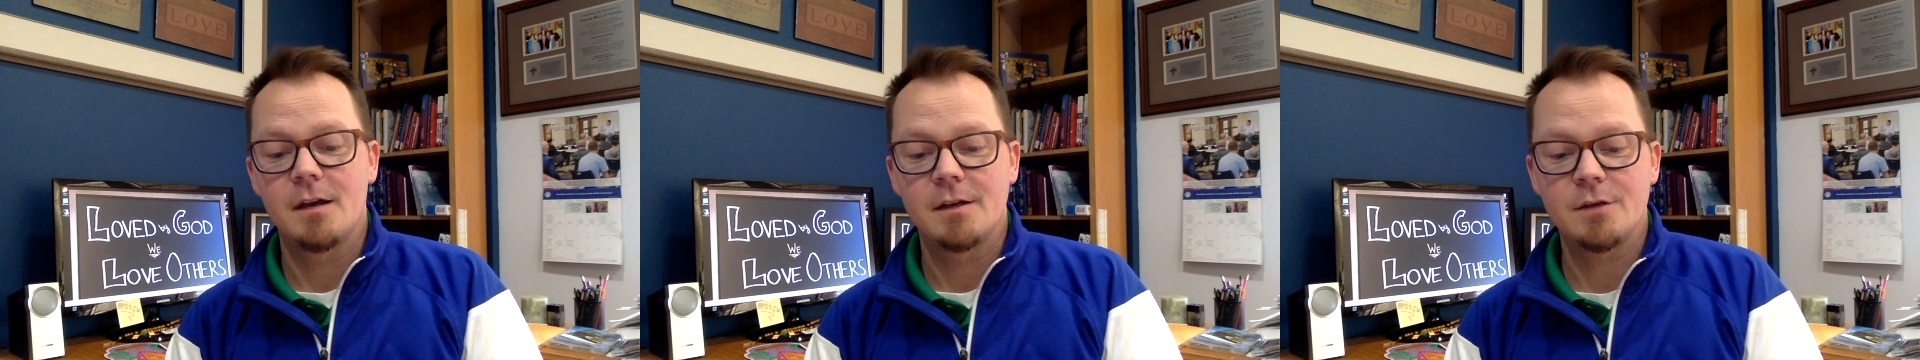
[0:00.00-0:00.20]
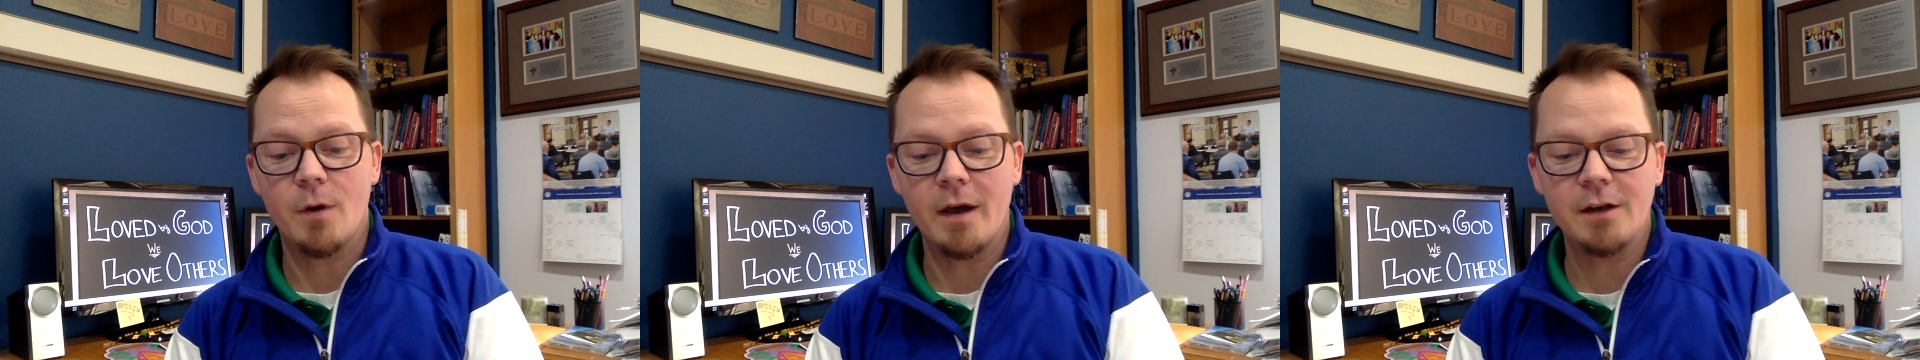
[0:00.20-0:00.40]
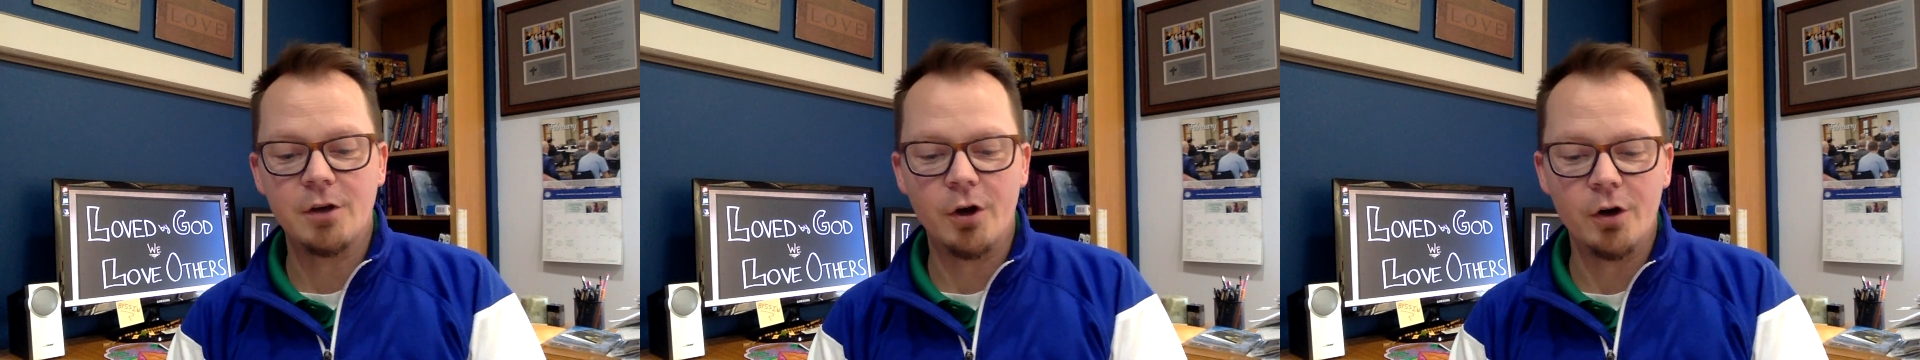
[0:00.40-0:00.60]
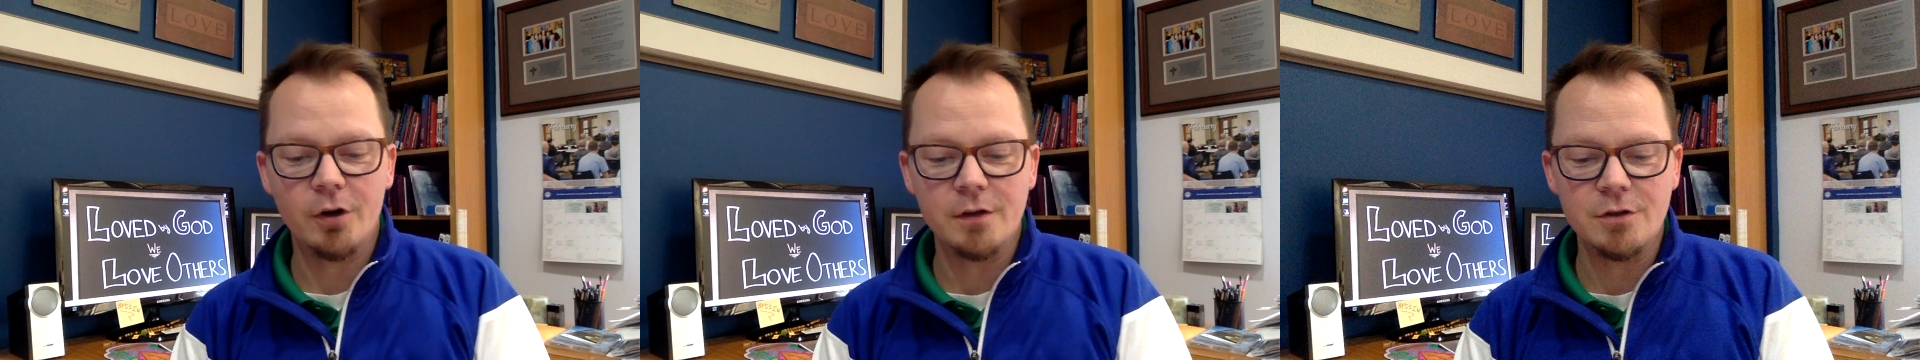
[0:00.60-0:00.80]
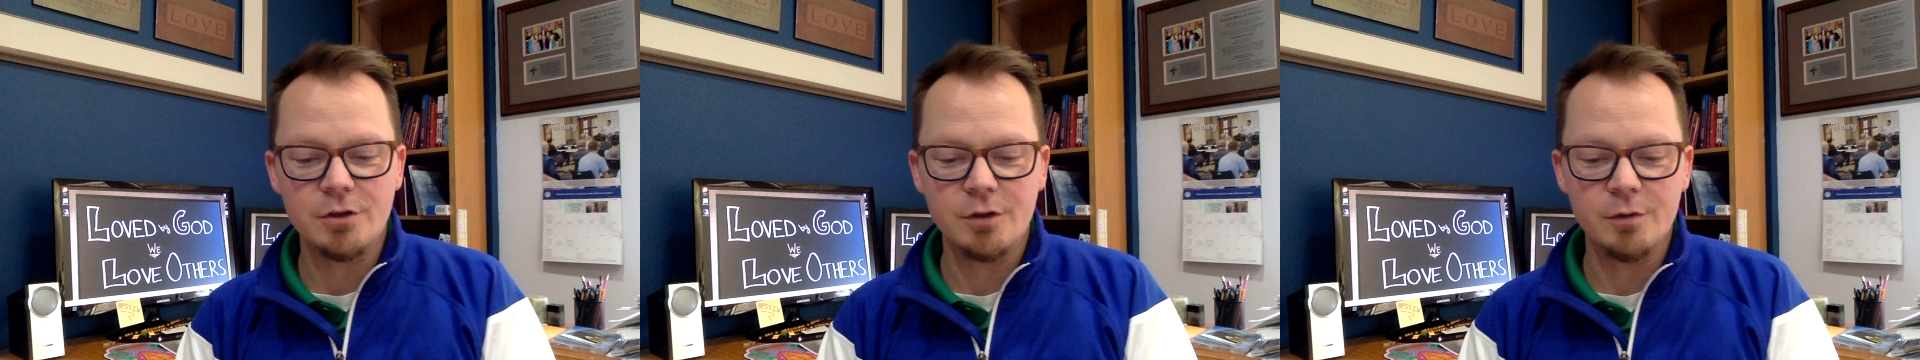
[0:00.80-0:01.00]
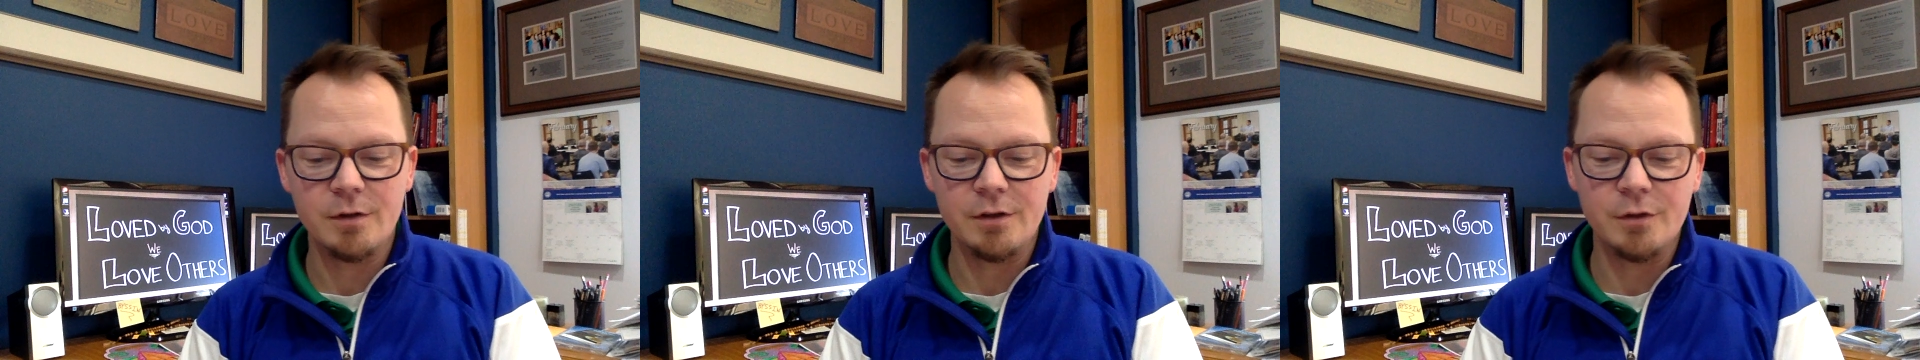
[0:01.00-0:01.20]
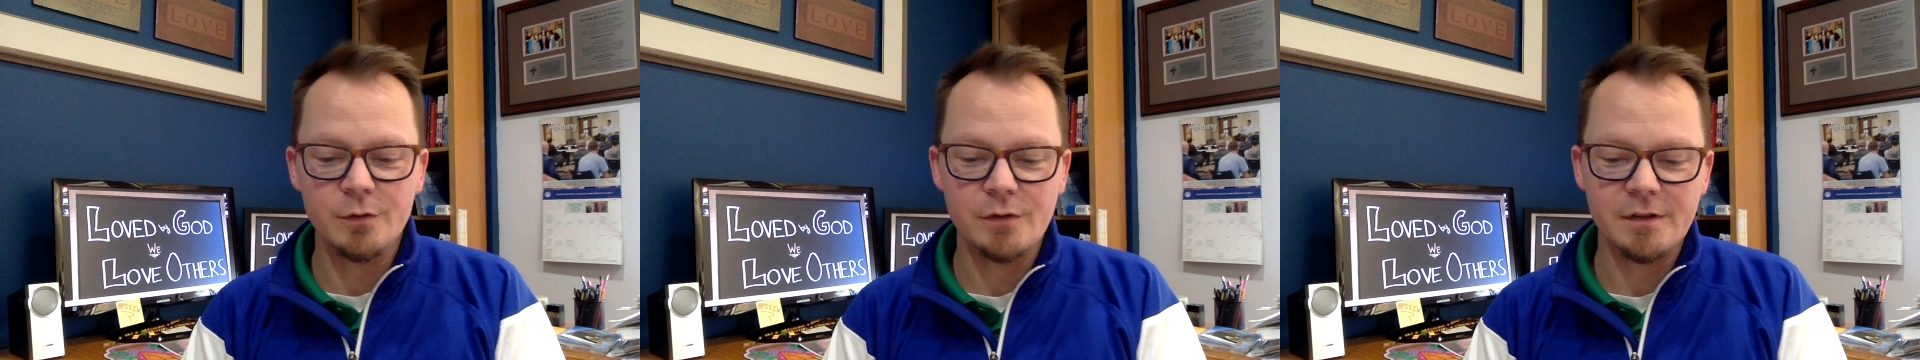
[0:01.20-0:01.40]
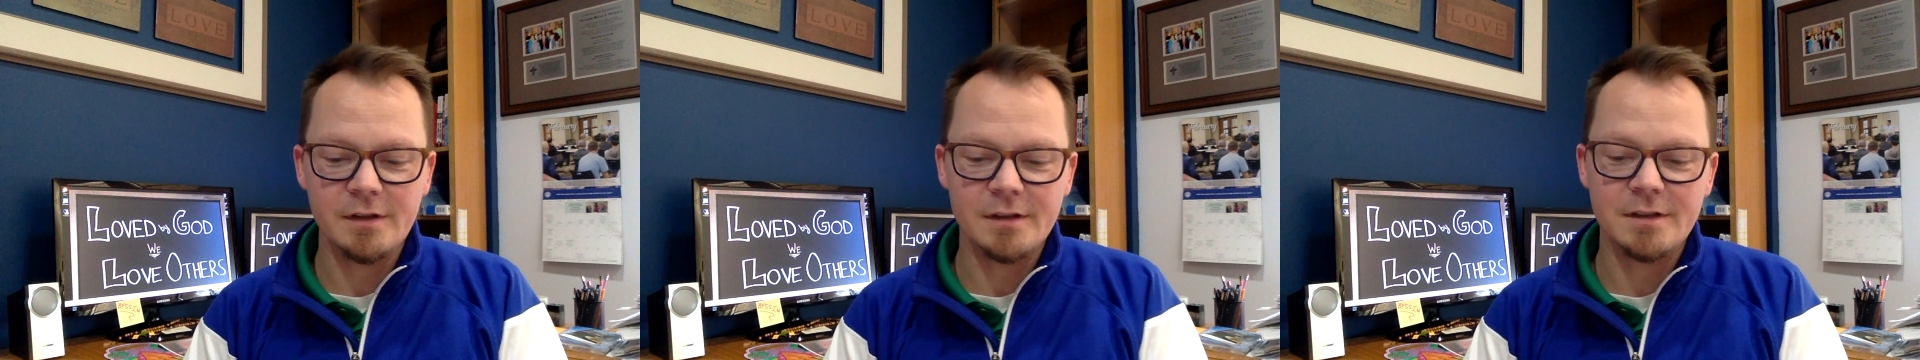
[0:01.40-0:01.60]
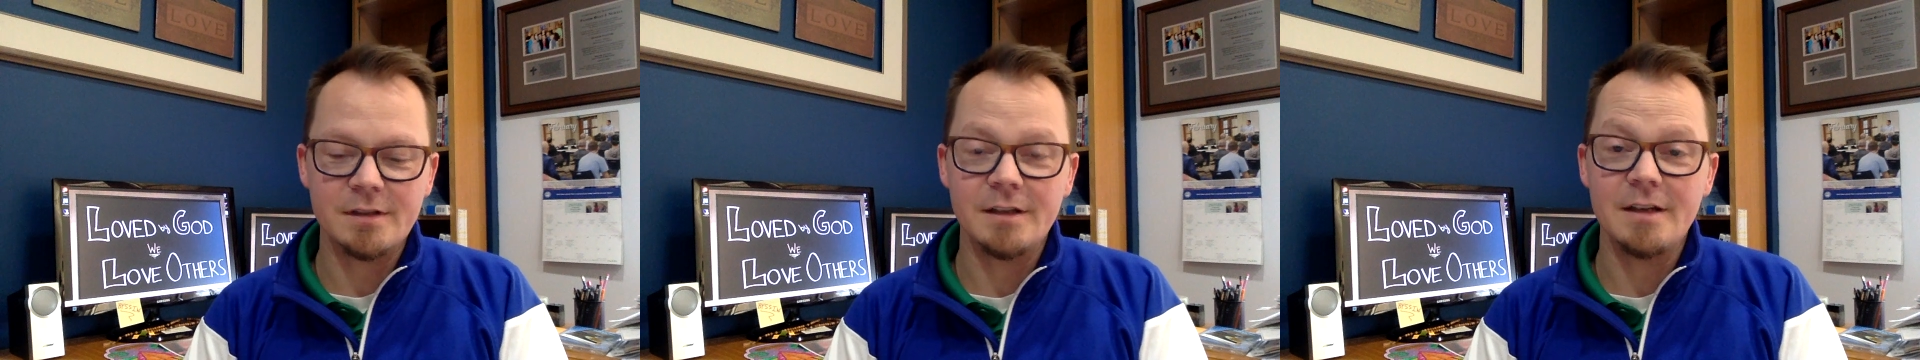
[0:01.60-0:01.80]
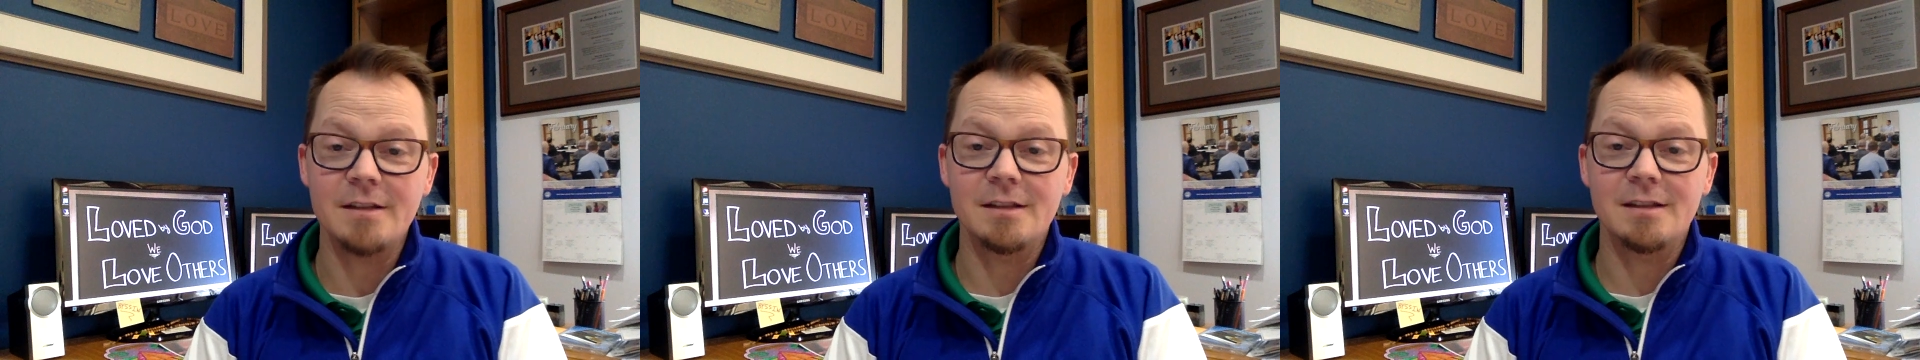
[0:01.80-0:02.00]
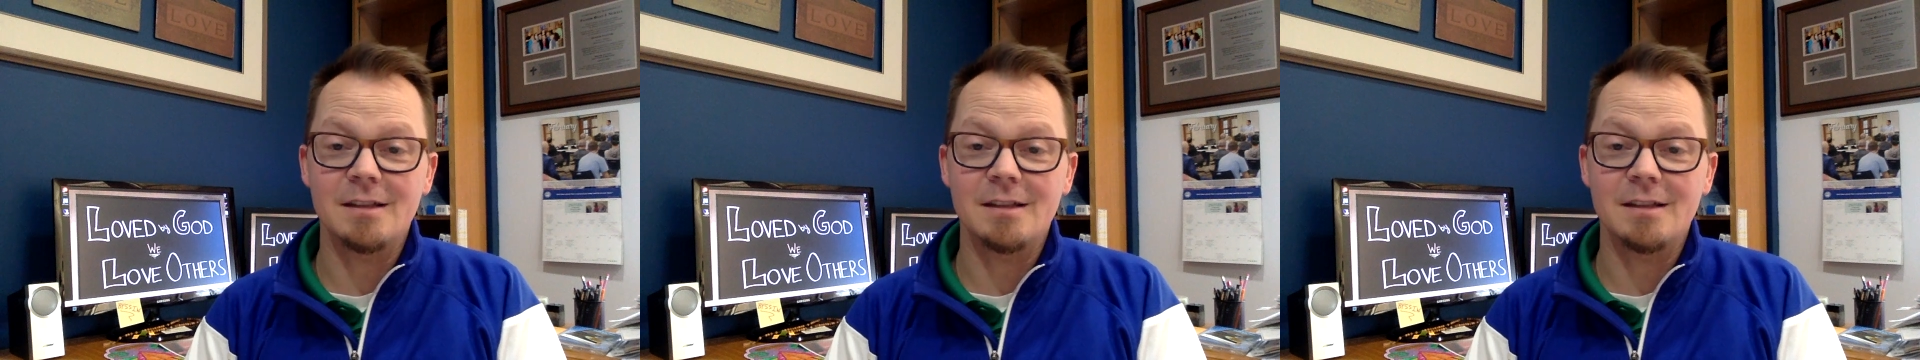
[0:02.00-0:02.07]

So I encourage you to use this season